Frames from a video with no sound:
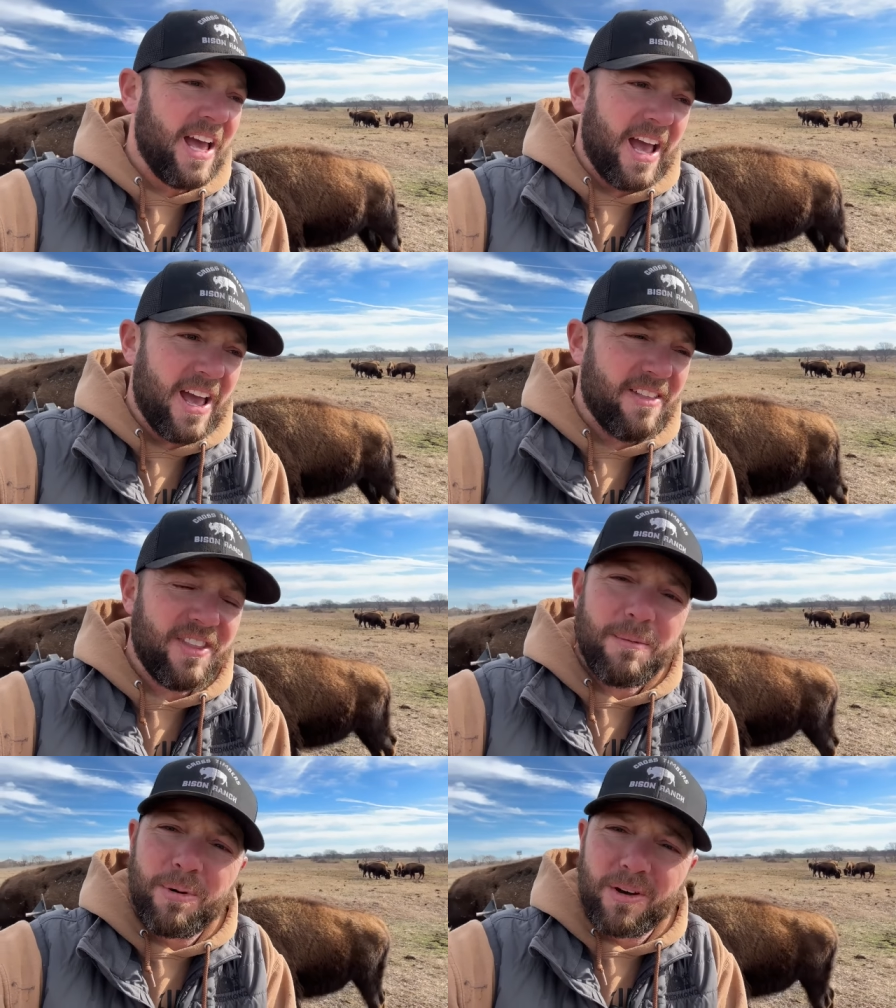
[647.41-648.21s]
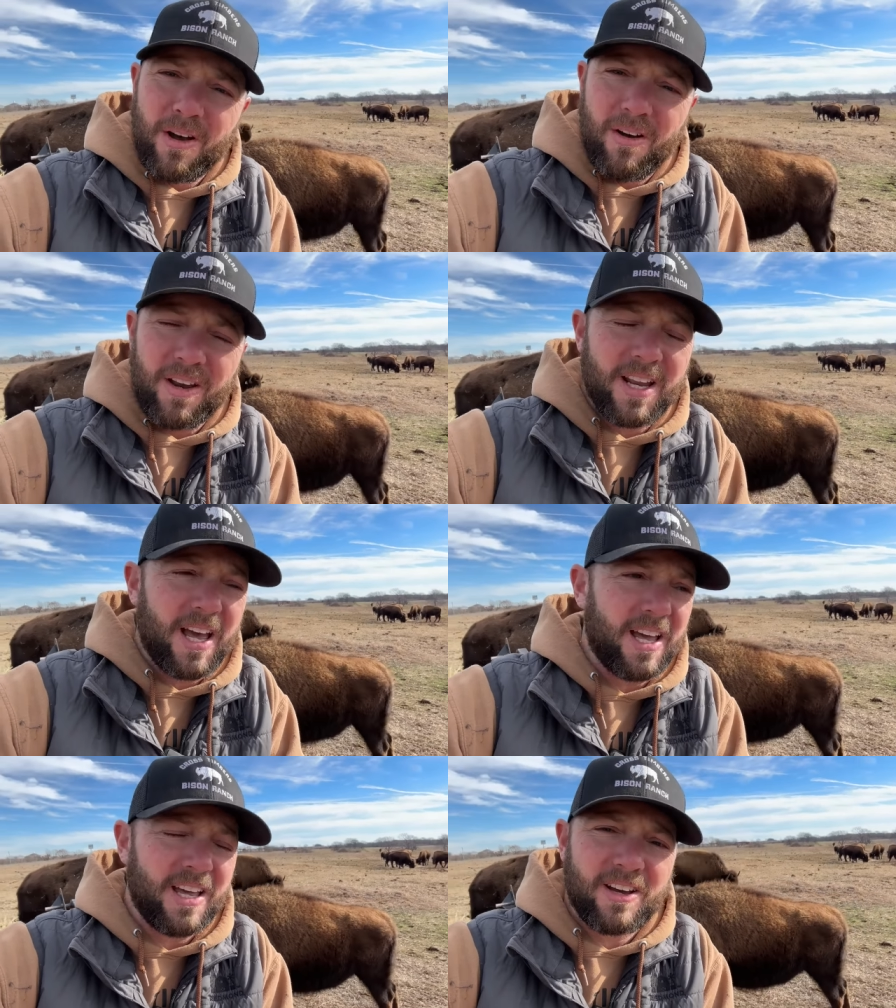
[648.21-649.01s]
And they put on
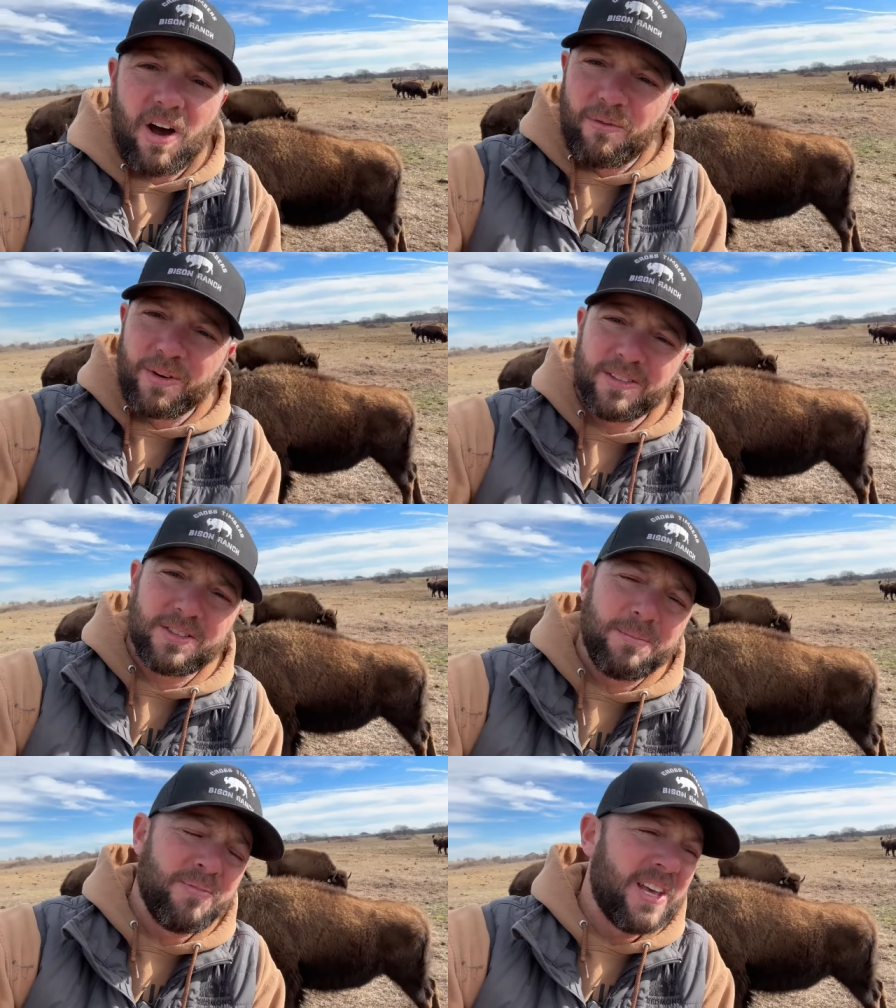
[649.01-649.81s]
a conference